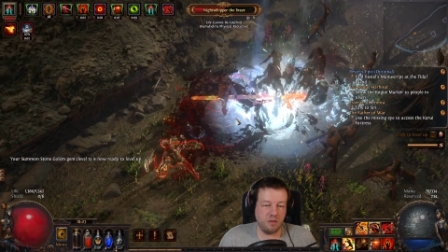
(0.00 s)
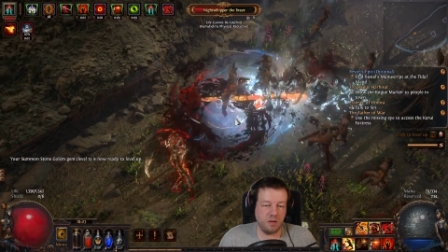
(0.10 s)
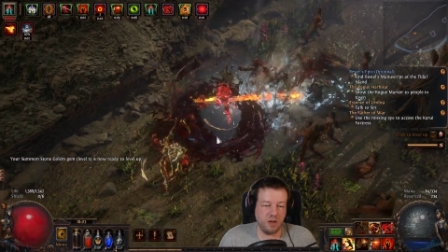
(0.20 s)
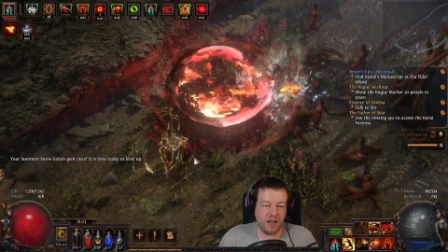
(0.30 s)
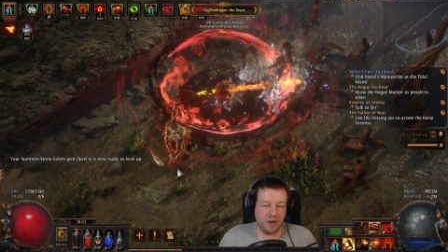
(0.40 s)

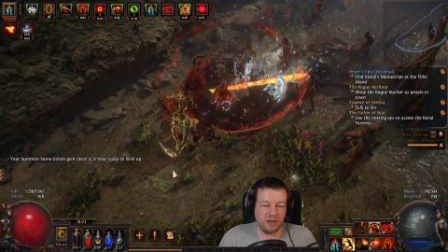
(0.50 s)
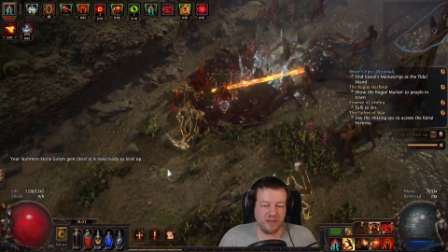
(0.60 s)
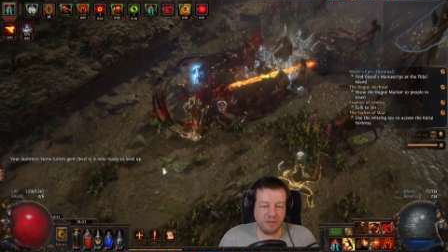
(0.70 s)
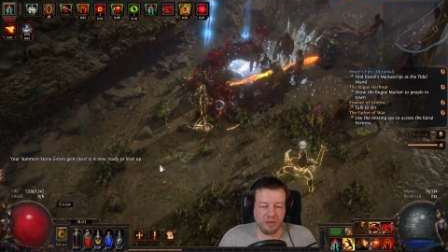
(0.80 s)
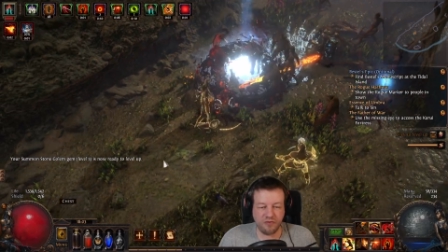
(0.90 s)
Now, our
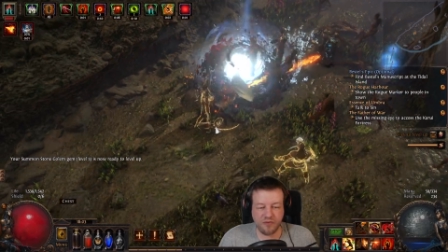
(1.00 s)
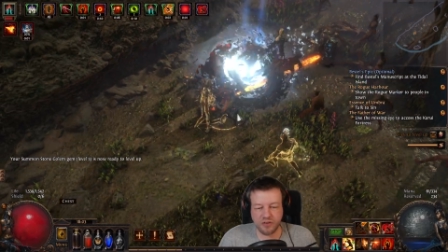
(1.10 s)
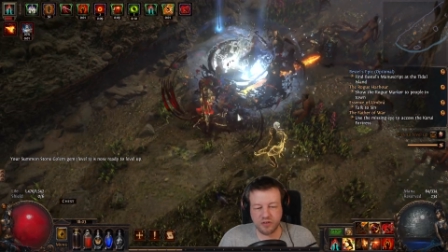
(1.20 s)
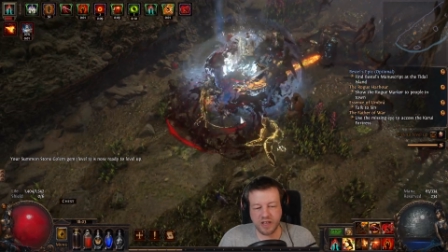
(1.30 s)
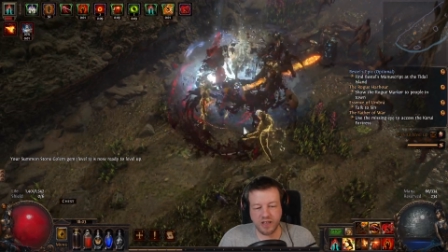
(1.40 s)
damage
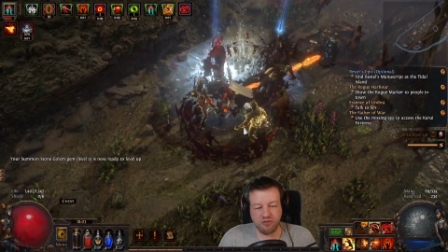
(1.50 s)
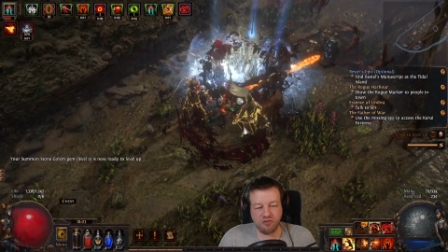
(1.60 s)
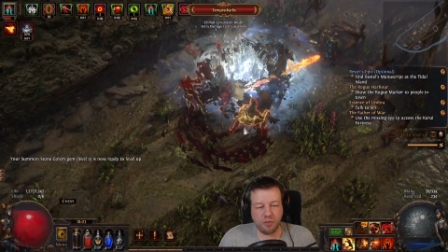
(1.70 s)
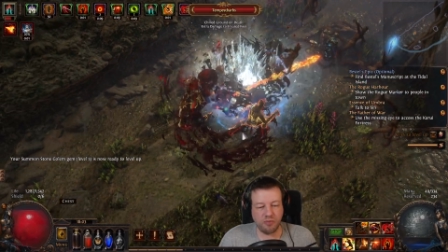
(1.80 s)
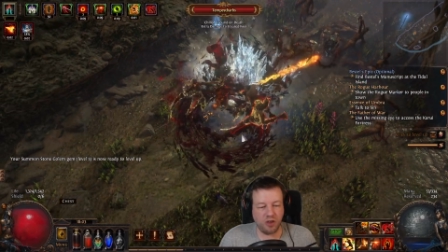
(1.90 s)
feels like it's
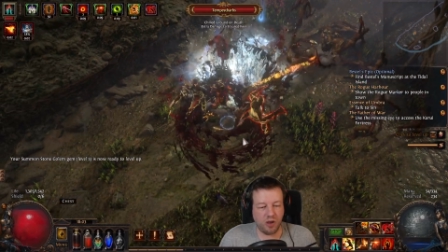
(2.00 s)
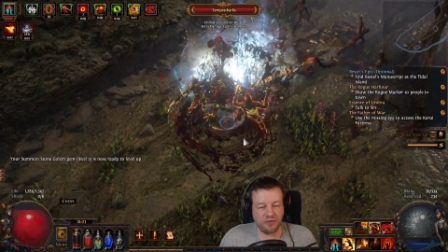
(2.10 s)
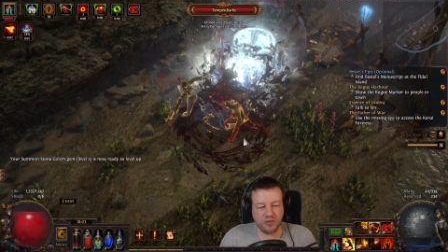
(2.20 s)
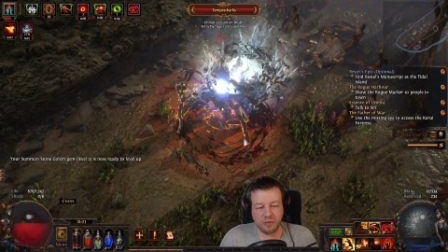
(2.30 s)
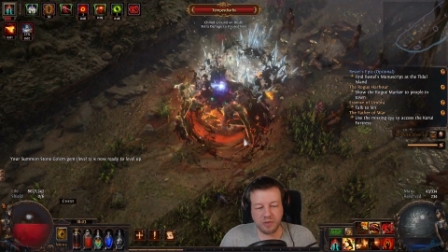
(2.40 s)
dropped off,
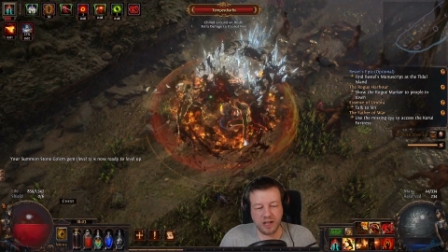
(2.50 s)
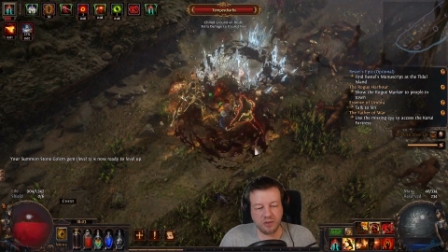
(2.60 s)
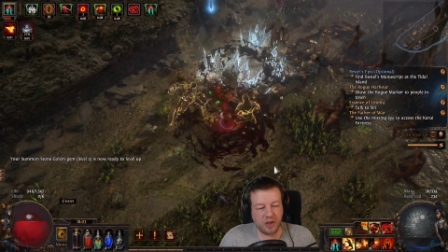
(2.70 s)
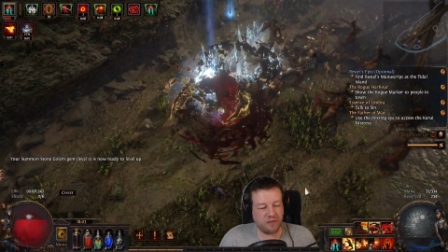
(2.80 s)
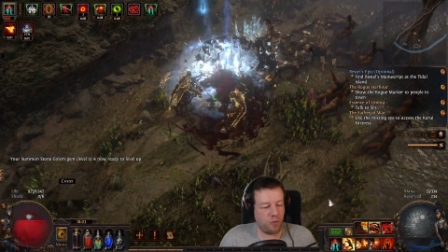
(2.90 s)
so I'm glad
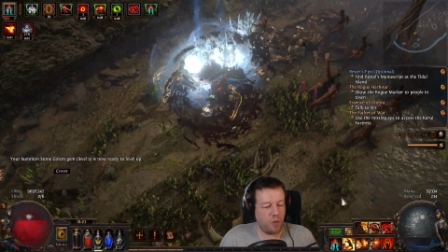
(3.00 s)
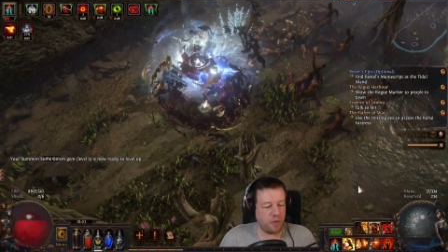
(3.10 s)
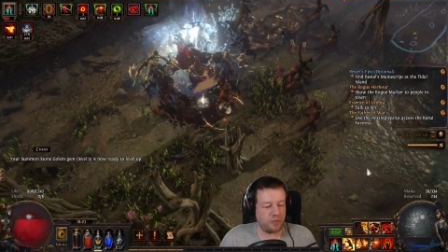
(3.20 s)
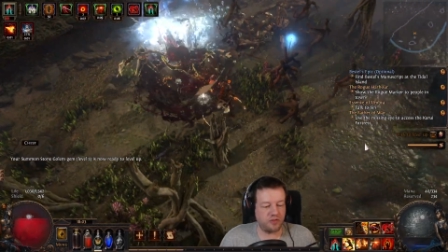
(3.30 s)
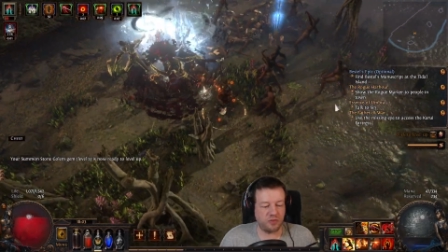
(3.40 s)
we have a
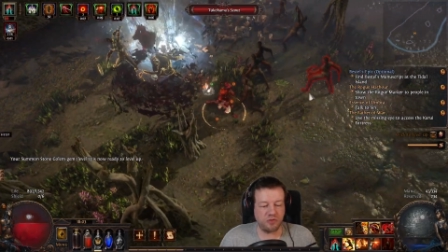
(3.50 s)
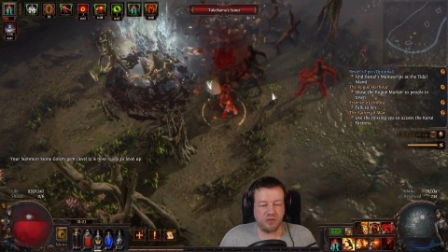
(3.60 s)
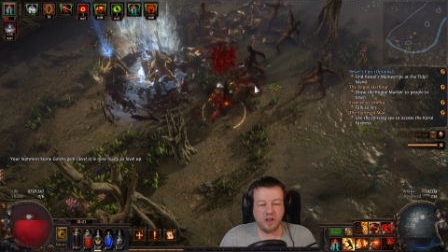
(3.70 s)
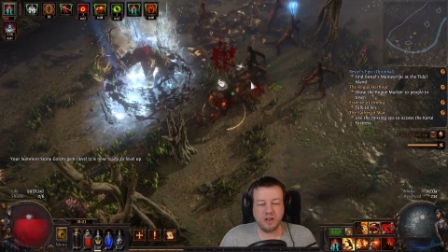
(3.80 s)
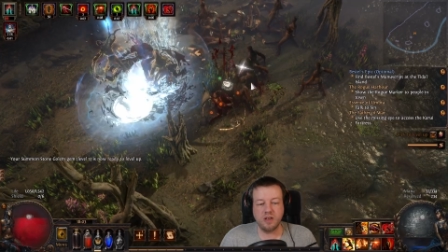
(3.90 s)
weapons
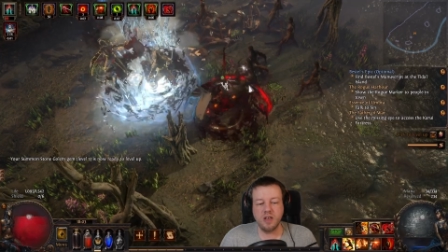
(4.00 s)
upgrade.